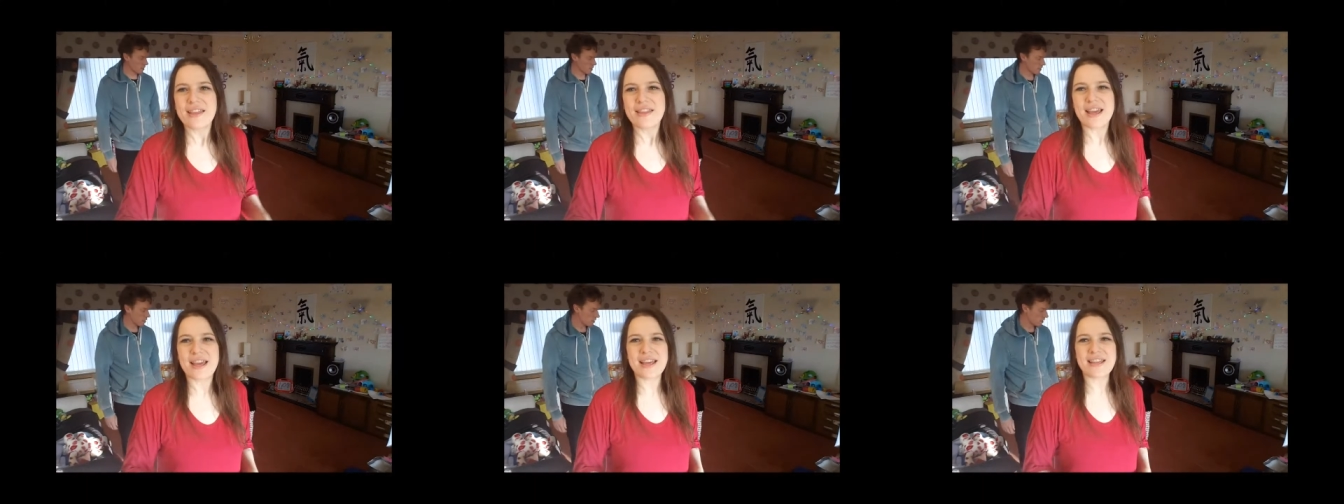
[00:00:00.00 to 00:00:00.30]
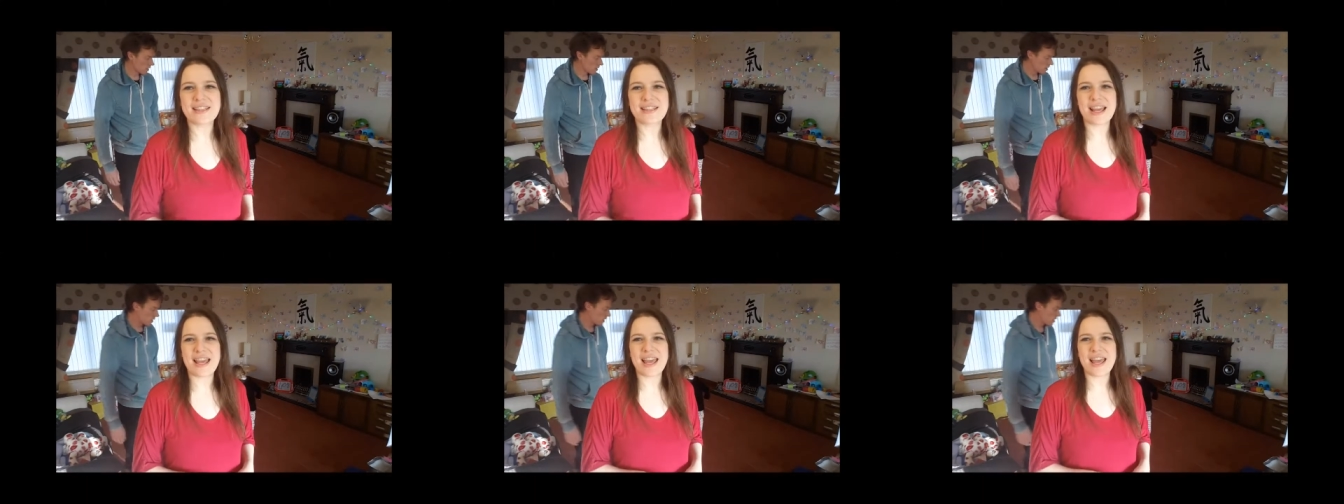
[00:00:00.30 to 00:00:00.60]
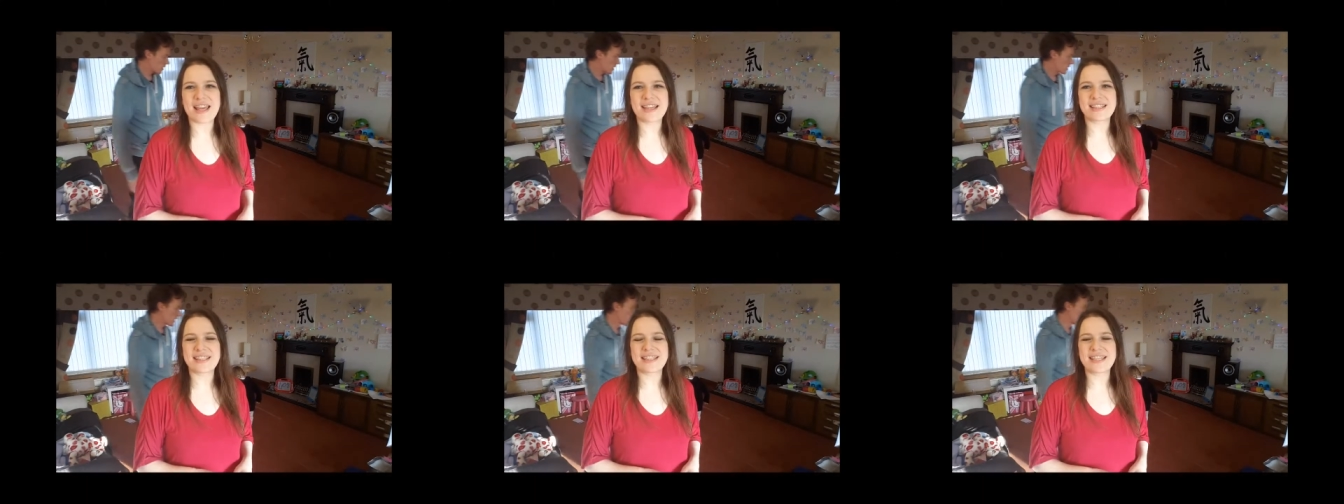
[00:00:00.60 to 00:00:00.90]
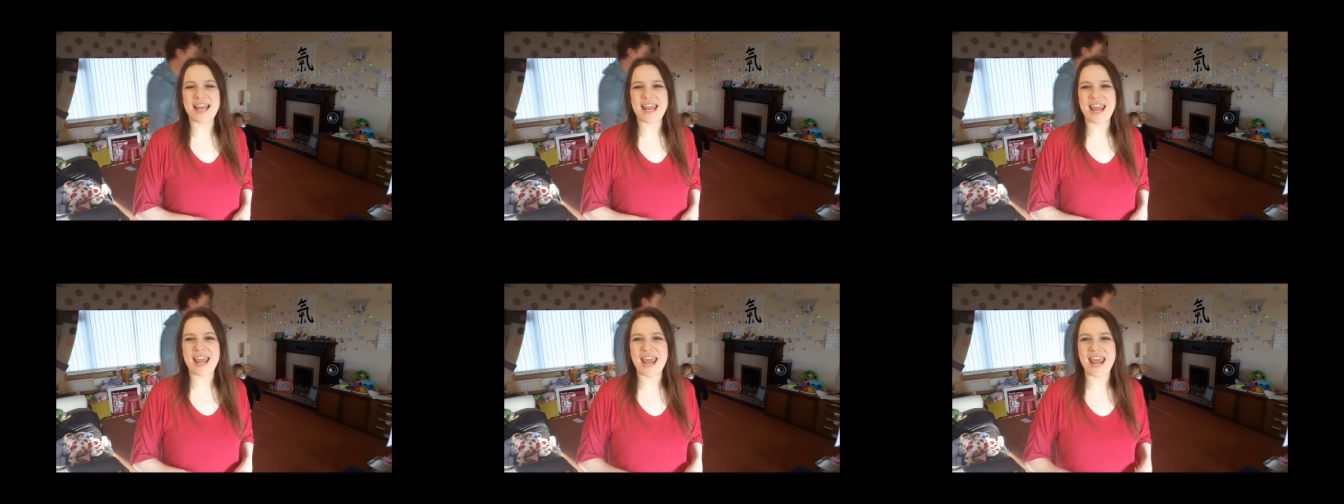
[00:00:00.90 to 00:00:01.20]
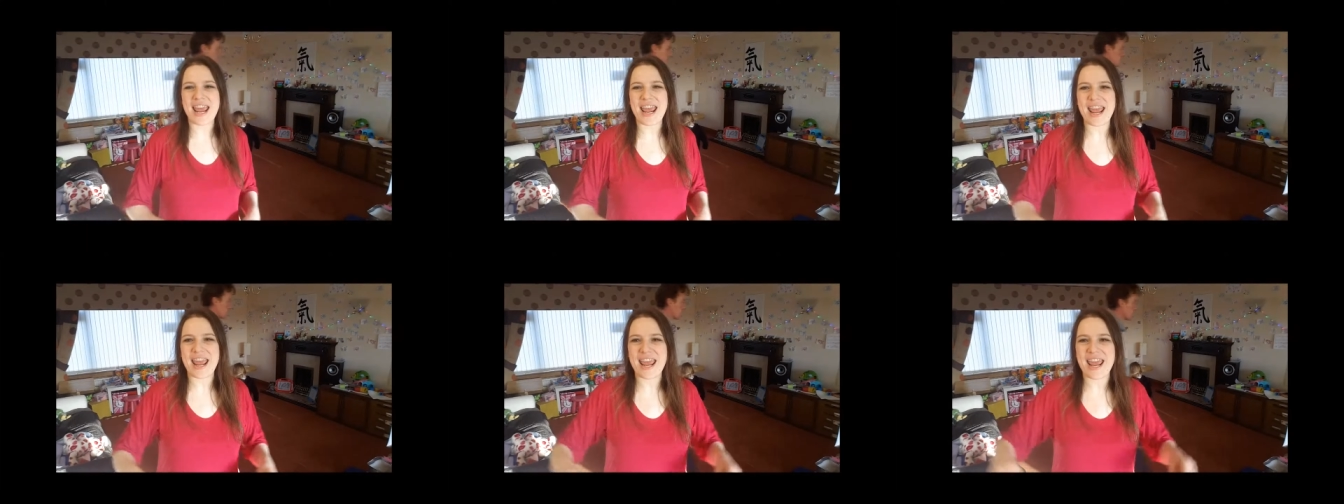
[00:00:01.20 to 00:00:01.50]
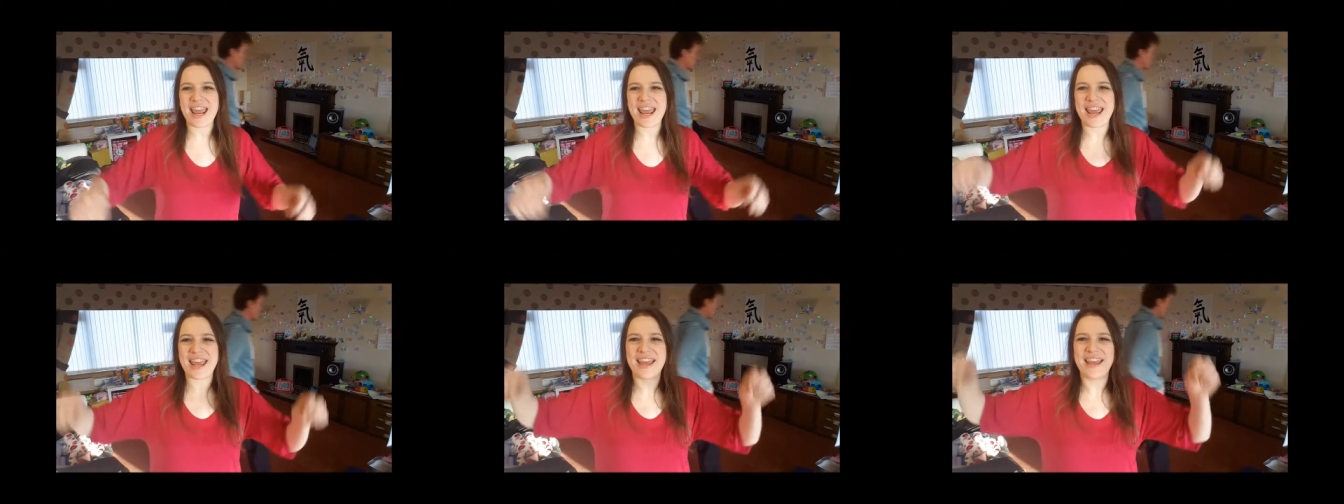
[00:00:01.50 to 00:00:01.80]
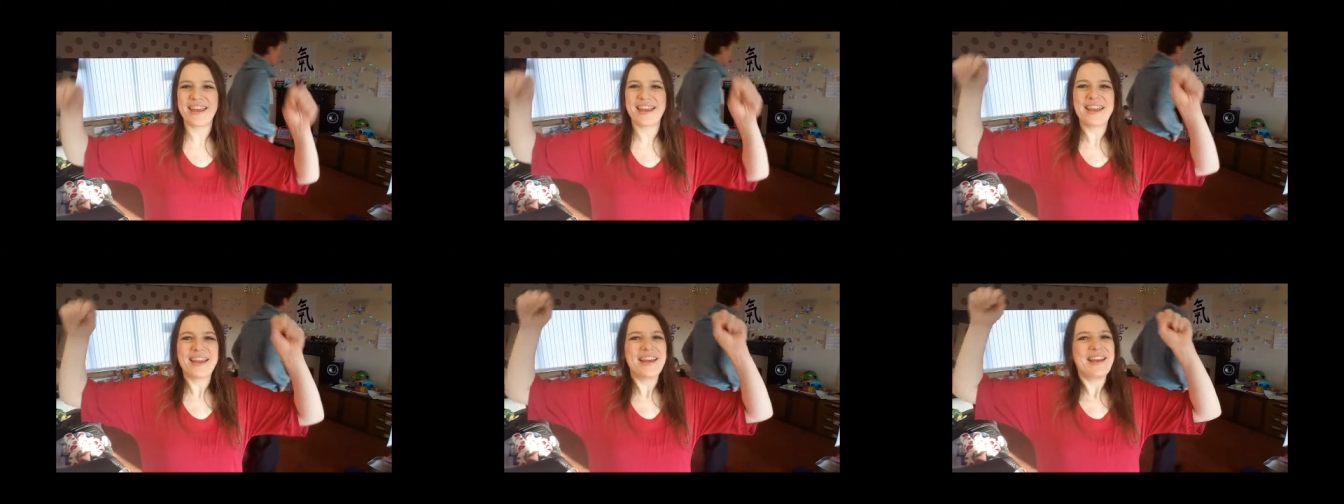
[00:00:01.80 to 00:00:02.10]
This is day